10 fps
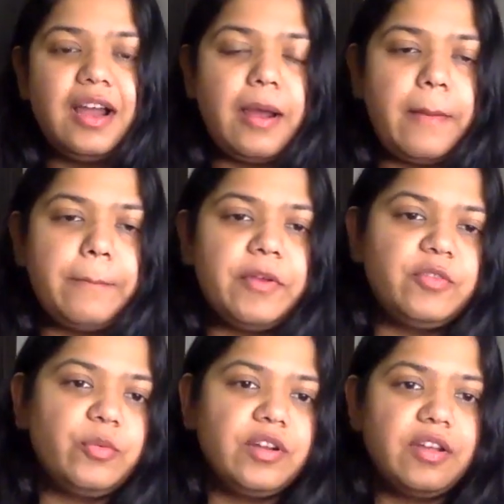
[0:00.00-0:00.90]
if
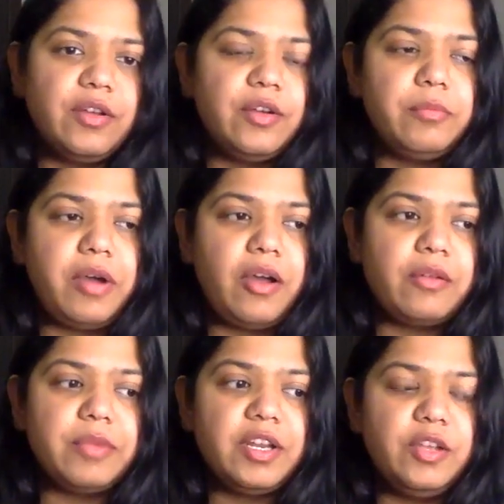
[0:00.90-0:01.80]
you want to hear
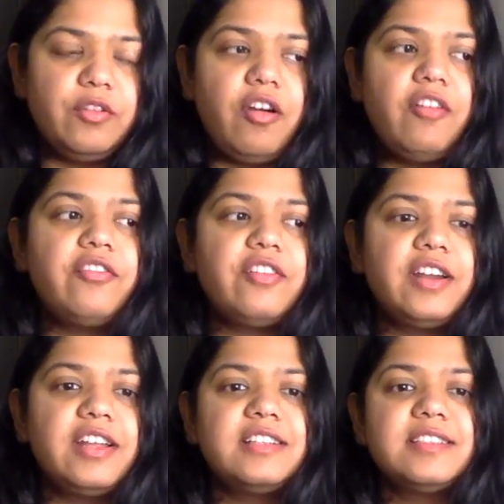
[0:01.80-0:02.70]
about my new
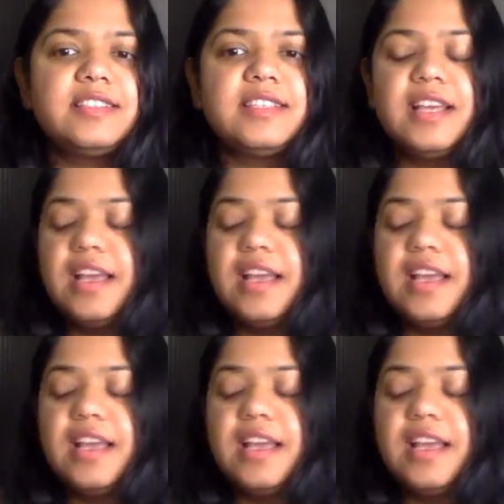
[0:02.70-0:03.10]
offerings.